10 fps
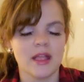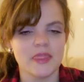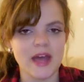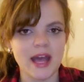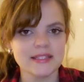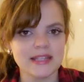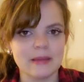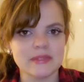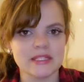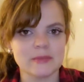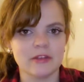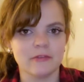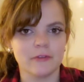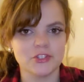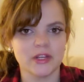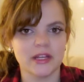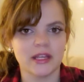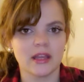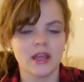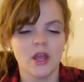That at times has been
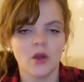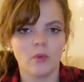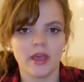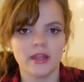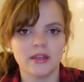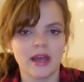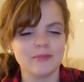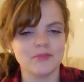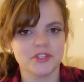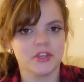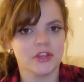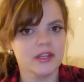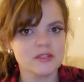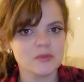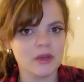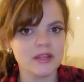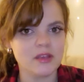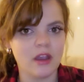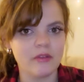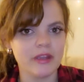frustrating when I'm just curious what his
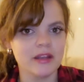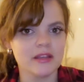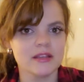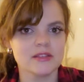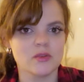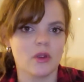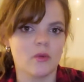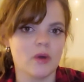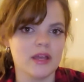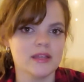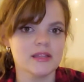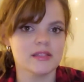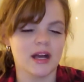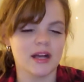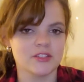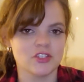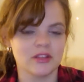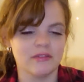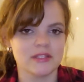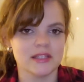heart rate is or what his oxygen
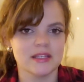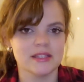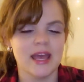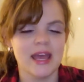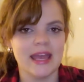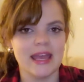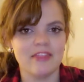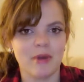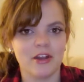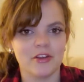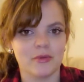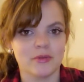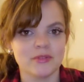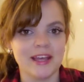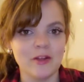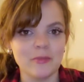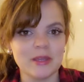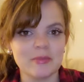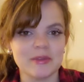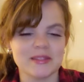levels is, and the monitor won't tell
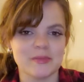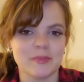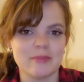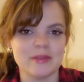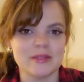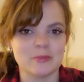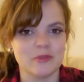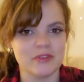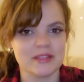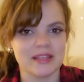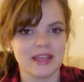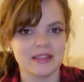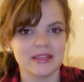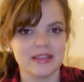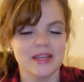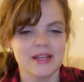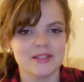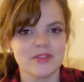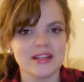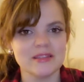me because the baby is moving slightly.
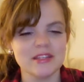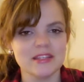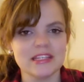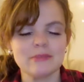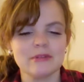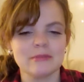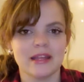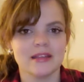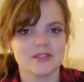So that's something to keep in mind as